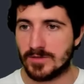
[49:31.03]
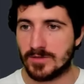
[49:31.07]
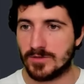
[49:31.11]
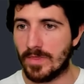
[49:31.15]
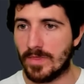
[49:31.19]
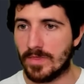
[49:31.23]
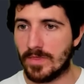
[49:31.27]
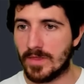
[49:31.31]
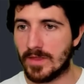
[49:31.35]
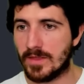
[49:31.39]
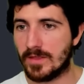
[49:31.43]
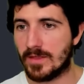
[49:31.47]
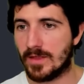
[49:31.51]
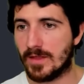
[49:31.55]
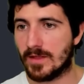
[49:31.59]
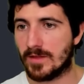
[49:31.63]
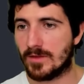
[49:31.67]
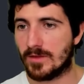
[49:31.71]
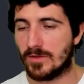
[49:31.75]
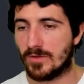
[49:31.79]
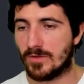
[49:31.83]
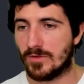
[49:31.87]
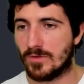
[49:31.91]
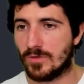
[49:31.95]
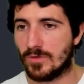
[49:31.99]
One thing
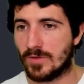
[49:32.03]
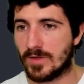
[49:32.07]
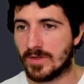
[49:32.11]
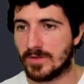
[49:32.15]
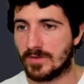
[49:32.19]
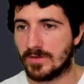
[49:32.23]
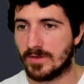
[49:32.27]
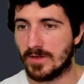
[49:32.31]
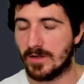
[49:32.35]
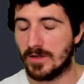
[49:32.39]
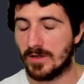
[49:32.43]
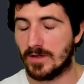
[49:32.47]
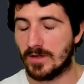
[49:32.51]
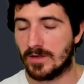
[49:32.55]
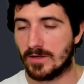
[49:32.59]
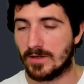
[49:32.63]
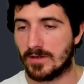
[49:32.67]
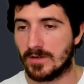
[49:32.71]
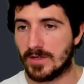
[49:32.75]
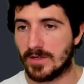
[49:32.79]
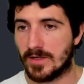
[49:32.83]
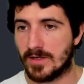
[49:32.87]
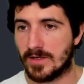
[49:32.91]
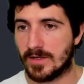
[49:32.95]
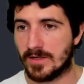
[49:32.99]
that you can see here
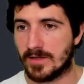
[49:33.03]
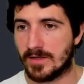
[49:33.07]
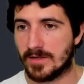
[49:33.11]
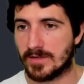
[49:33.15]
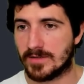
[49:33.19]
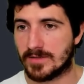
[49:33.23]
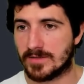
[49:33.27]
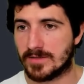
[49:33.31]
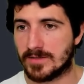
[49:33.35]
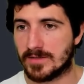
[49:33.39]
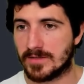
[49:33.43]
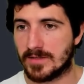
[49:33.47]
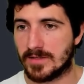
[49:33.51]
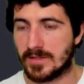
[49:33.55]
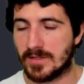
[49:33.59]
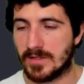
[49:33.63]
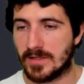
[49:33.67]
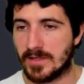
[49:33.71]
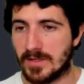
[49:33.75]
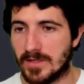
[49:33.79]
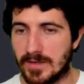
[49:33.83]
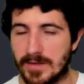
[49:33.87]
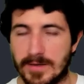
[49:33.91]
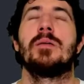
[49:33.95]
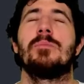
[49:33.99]
is,
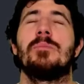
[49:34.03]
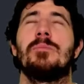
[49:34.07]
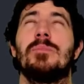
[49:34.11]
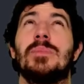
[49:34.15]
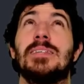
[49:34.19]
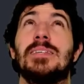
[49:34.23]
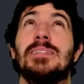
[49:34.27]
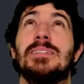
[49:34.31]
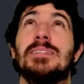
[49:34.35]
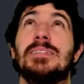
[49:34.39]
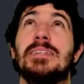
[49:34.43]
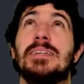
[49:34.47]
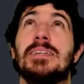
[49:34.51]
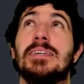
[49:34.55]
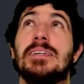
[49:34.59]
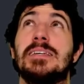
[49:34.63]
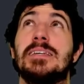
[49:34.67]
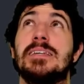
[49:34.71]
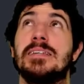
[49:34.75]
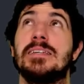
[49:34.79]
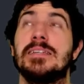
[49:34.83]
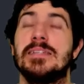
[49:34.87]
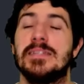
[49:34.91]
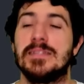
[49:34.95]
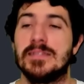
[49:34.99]
let me
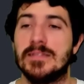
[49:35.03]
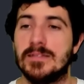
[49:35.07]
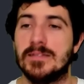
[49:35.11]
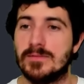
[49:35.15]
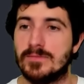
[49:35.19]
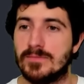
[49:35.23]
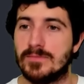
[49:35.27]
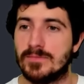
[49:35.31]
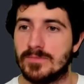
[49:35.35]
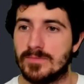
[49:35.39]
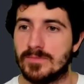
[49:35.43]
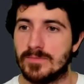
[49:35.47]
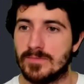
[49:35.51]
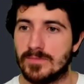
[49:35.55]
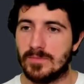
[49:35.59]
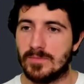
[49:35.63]
see,